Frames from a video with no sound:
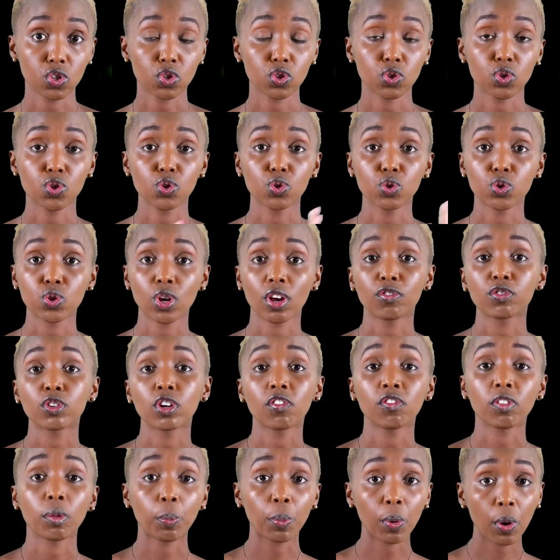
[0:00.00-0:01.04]
so you also have to
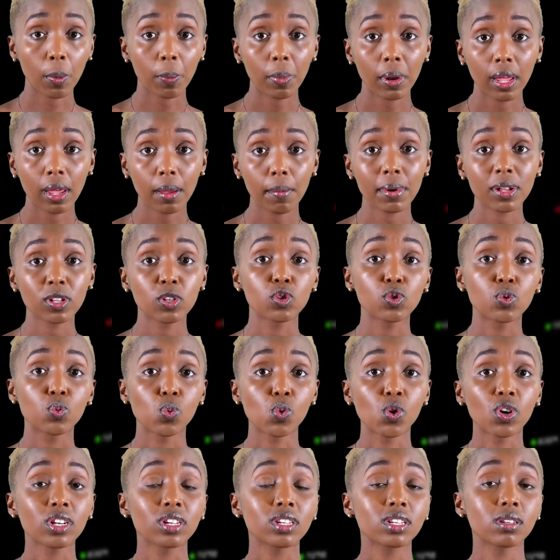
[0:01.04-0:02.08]
have the problem as to
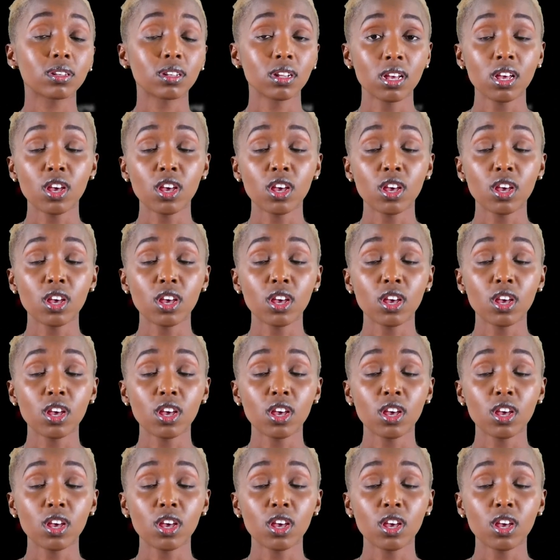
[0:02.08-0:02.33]
what